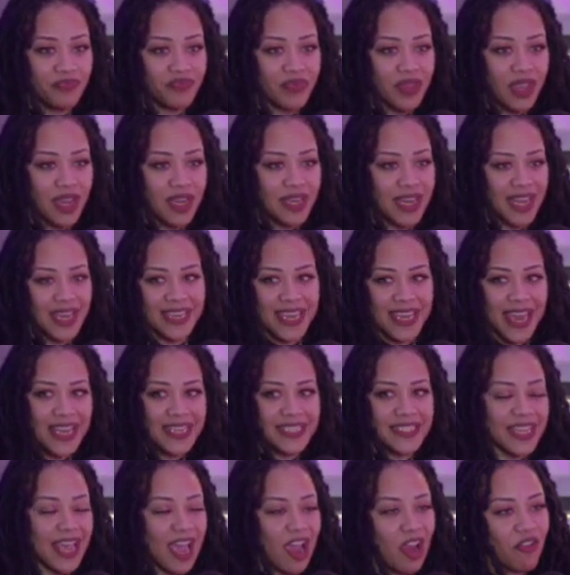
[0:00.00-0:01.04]

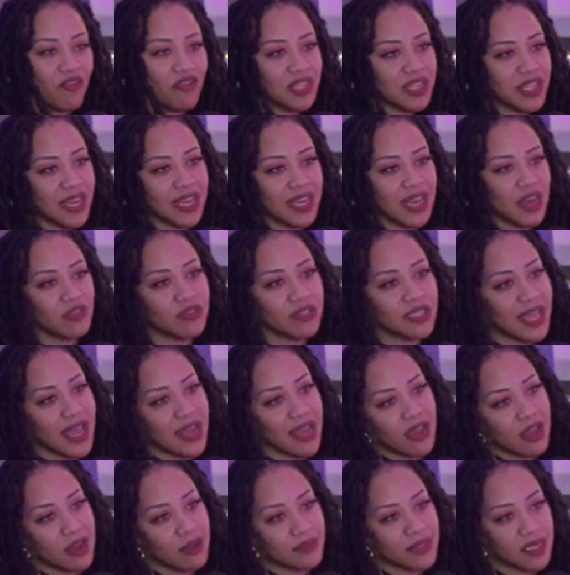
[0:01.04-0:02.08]
negates everything else
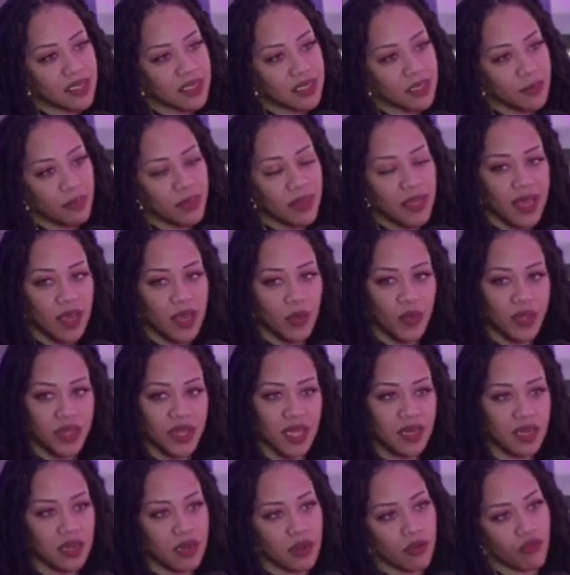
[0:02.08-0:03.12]
that comes into play
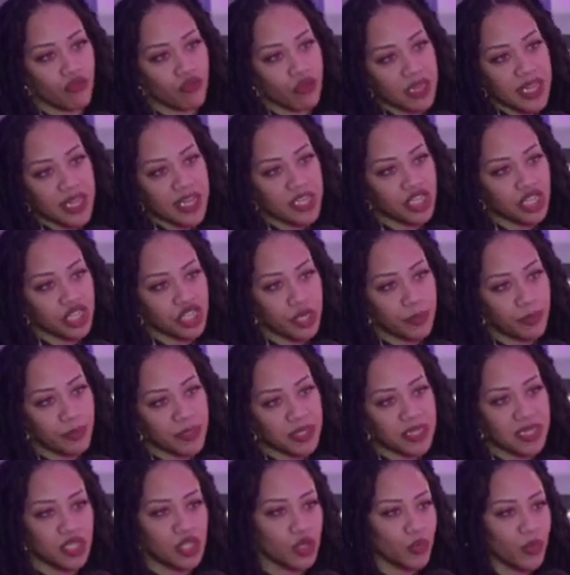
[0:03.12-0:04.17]
within a relationship or
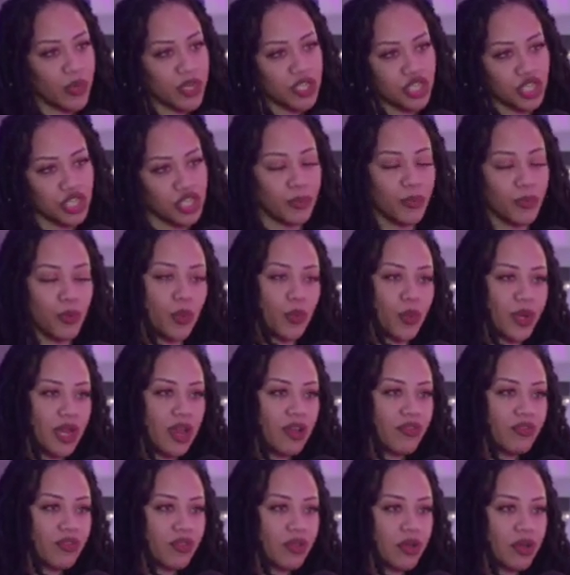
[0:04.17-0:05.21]
situationship or
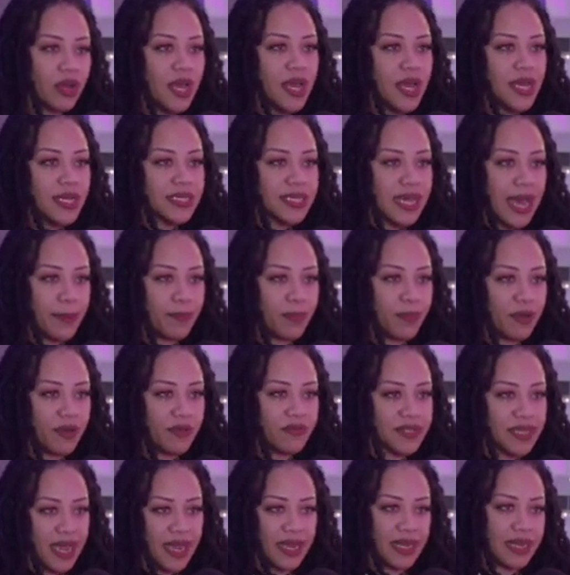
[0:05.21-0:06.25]
whatever type
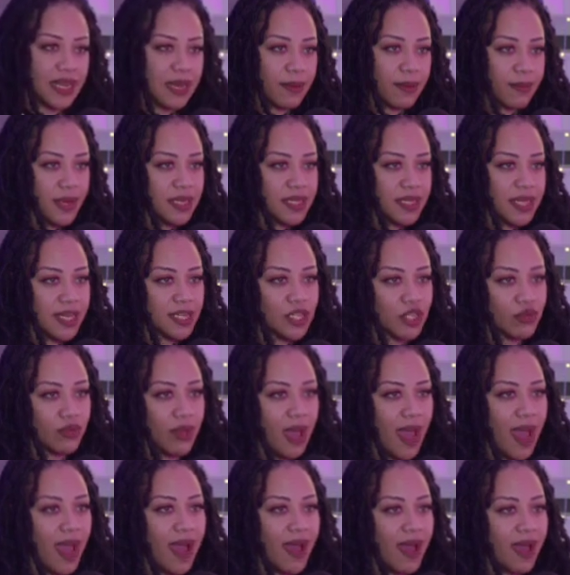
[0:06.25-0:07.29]
of dynamic that you
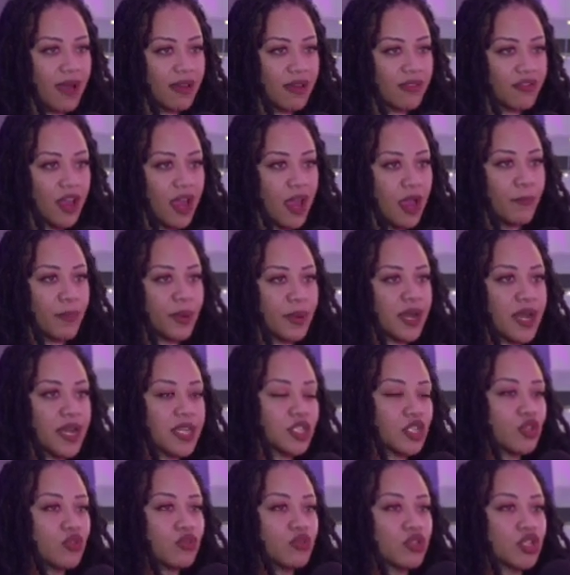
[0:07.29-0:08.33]
have,
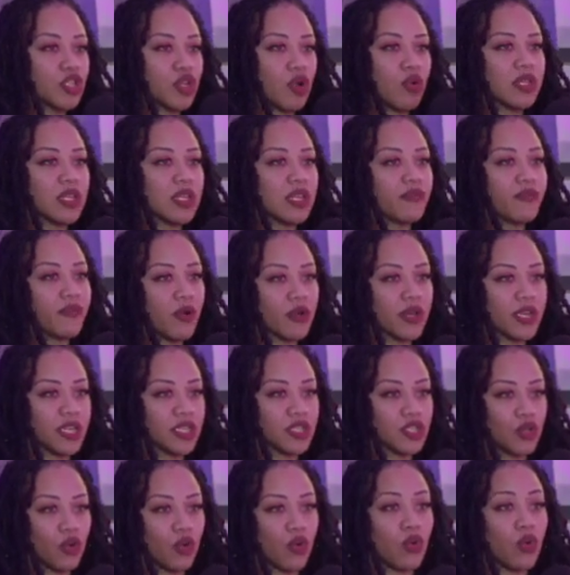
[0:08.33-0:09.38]
because you solely
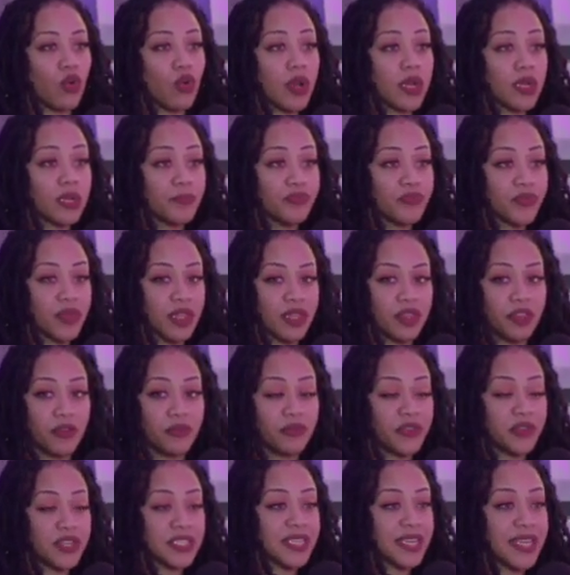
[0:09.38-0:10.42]
focused on the
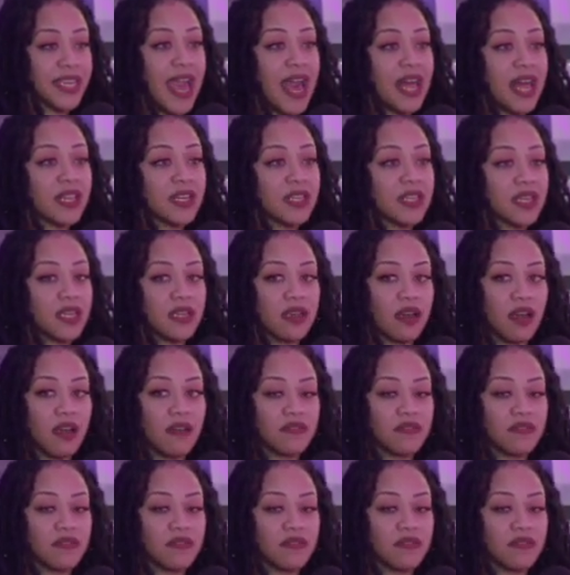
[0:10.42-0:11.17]
physicality of the